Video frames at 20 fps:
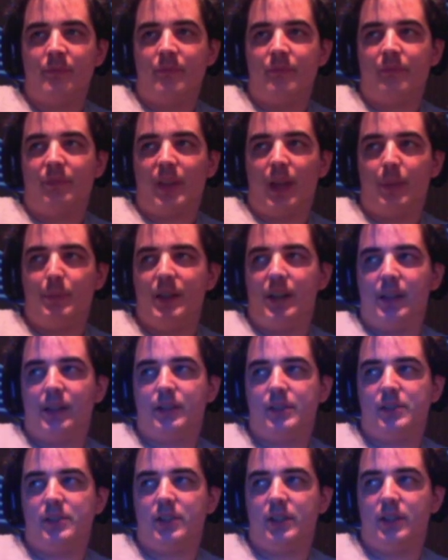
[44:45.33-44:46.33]
I mean, I
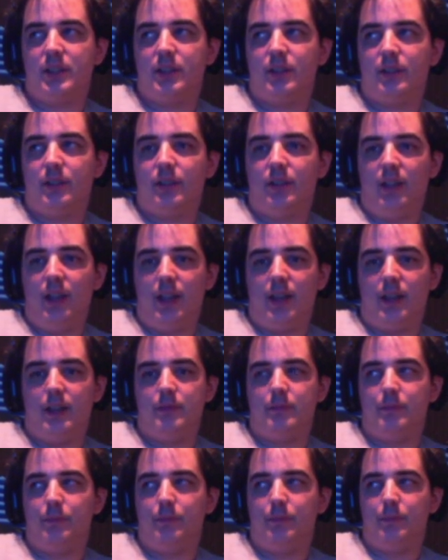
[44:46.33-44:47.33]
could sit here
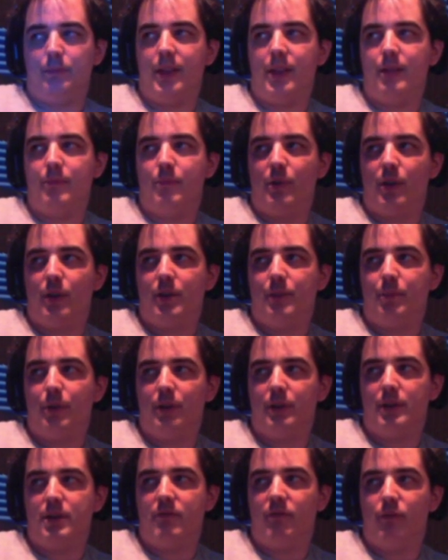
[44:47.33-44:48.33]
and play Mario
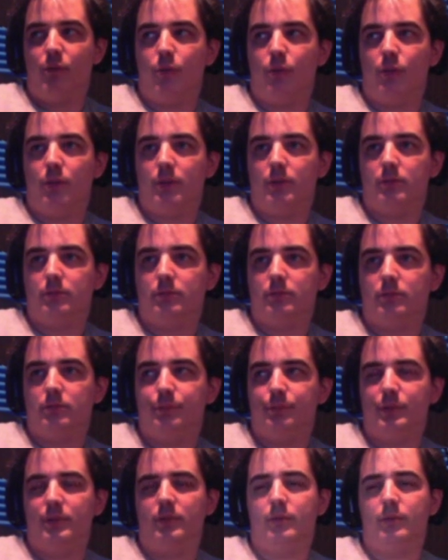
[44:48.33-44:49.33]
Party 4,
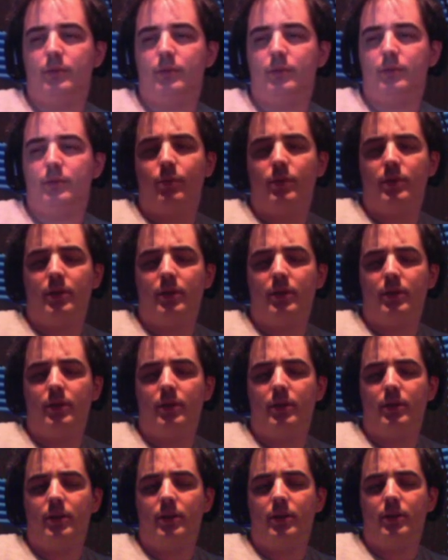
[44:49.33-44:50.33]
but do I want to
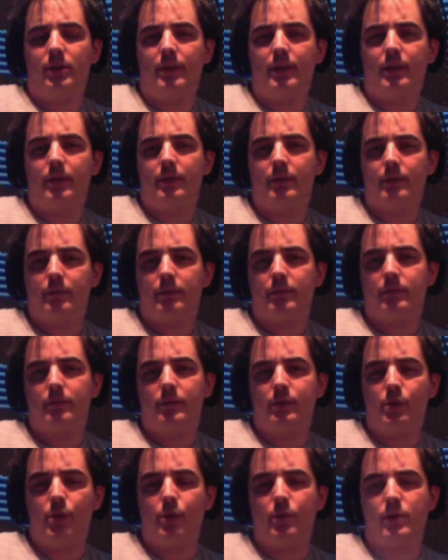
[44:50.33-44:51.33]

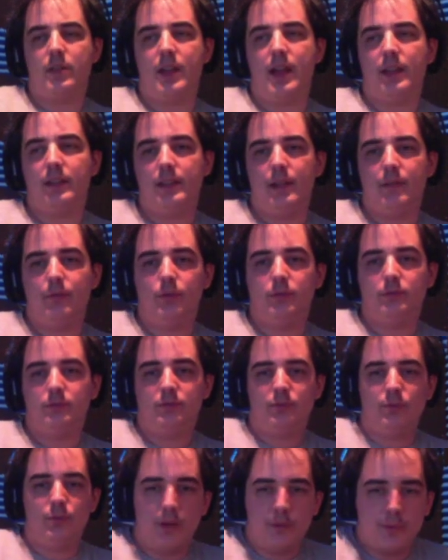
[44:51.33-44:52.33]
go to that level?
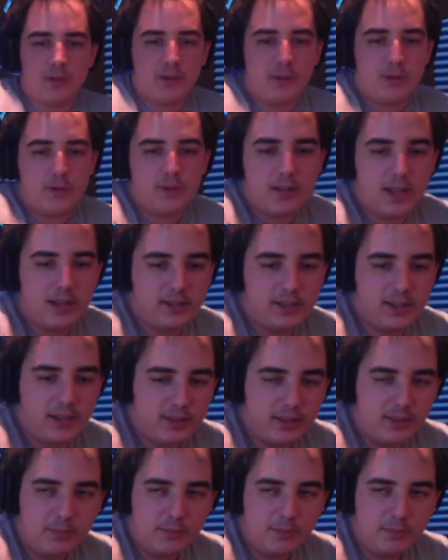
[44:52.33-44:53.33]
Do I want to go to that
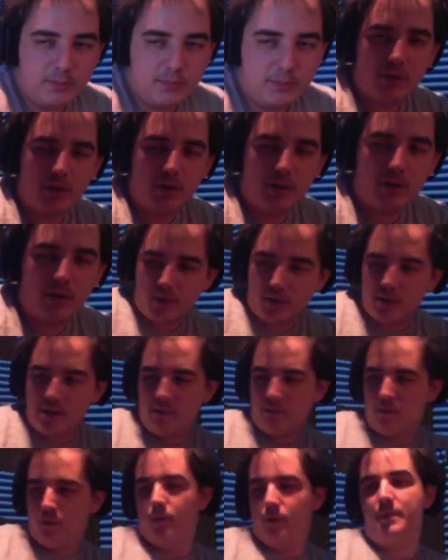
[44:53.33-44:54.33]
length and play Mario Party
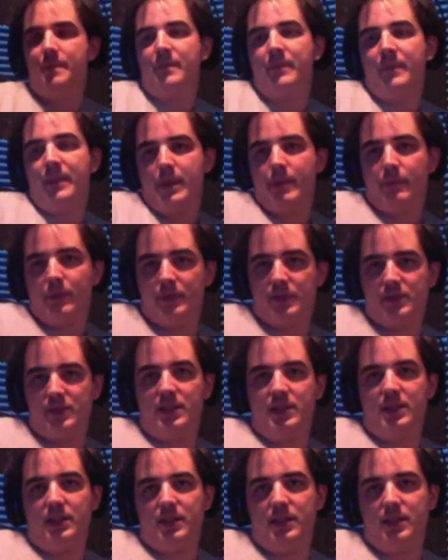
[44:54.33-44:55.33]
4 while
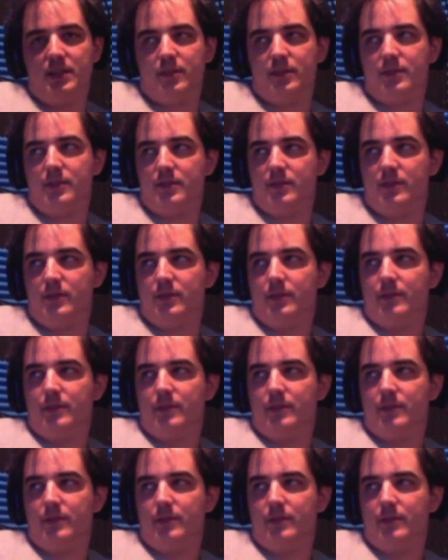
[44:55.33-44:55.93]
sitting here and